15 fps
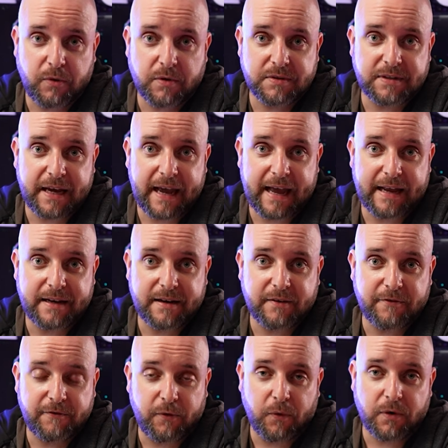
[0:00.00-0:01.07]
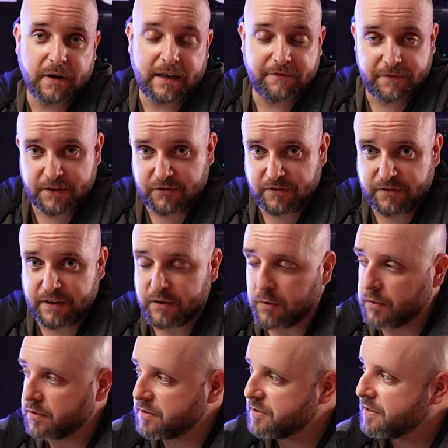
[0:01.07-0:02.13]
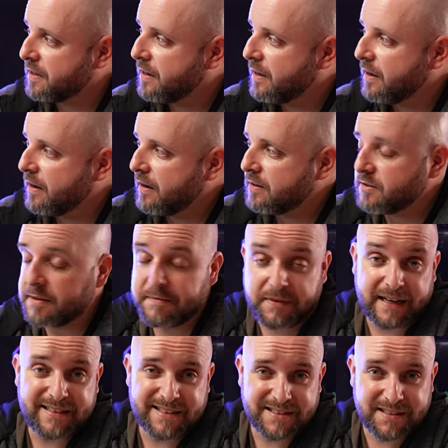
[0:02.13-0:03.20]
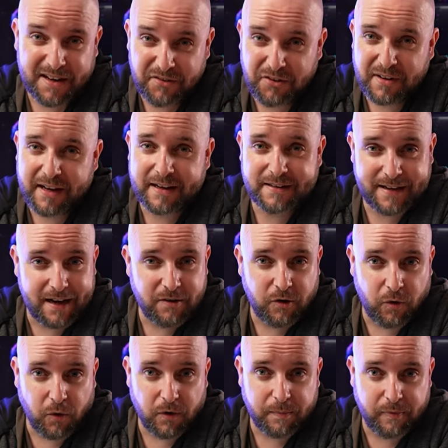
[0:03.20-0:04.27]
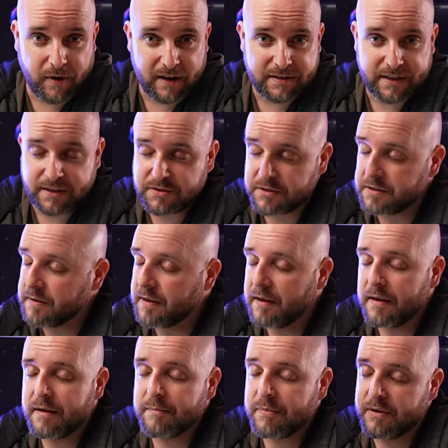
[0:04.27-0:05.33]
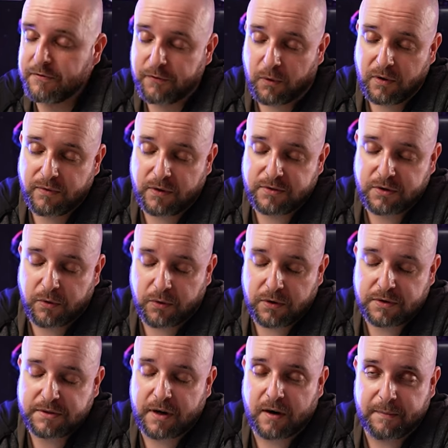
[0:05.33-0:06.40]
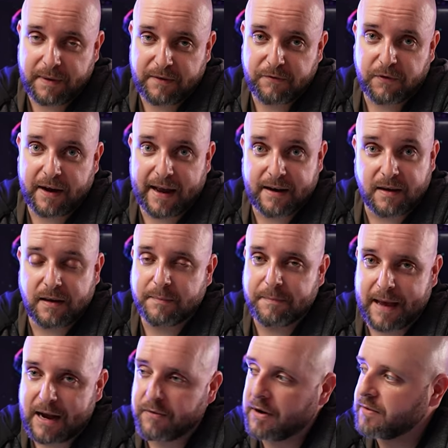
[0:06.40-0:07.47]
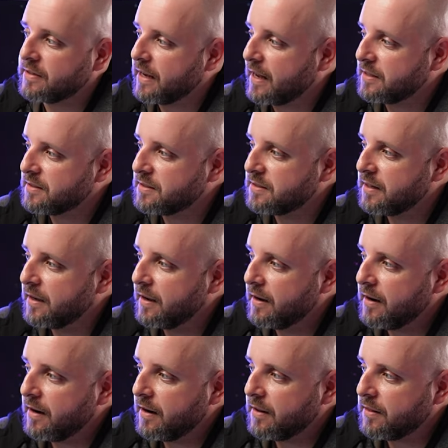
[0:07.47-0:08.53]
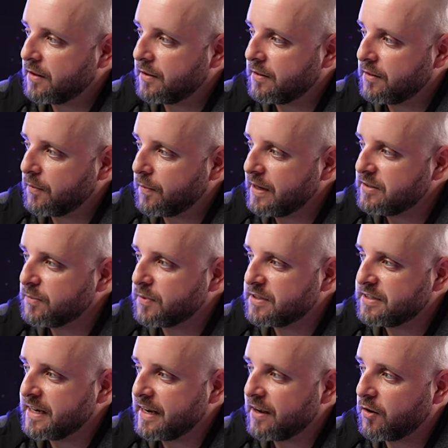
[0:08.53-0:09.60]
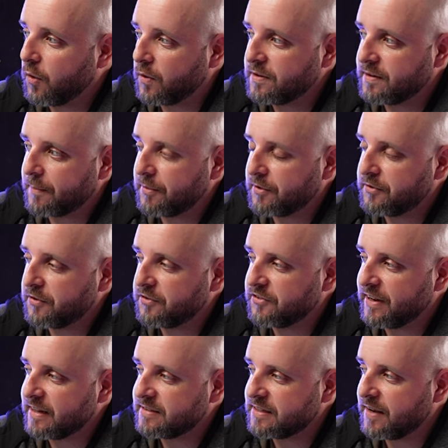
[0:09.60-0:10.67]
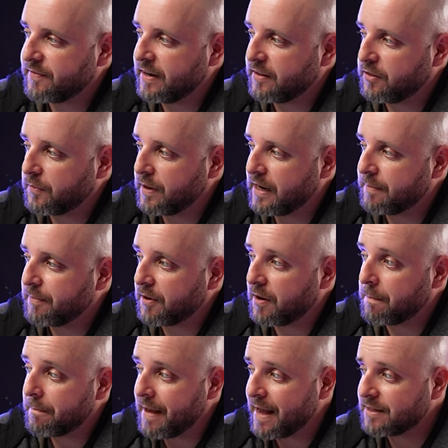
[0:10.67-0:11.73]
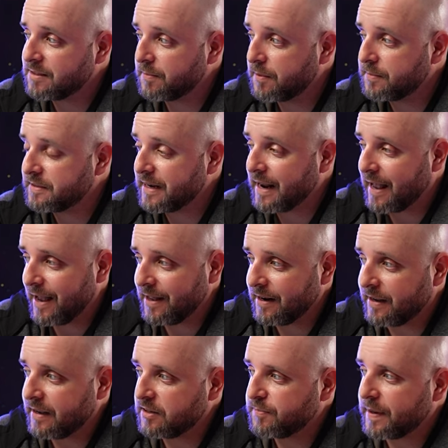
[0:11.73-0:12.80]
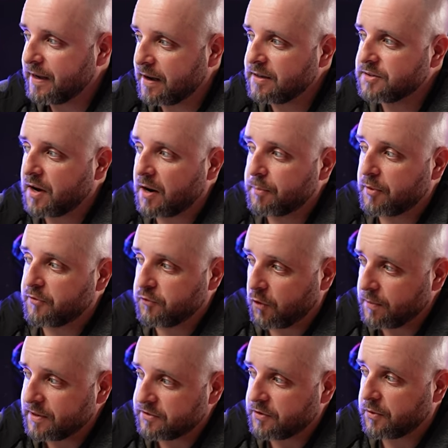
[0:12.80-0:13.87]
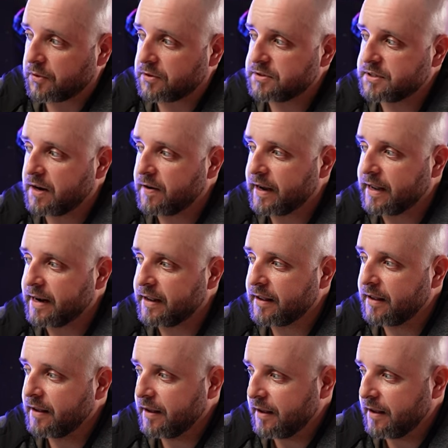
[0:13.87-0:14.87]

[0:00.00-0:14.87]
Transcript: cores and four efficiency cores. So it's essentially a 10-core processor, but four of those cores are meant for handling background tasks. The, the reason we're seeing core temperatures sit at 73, but our maximum is at 80, is because our performance cores are hitting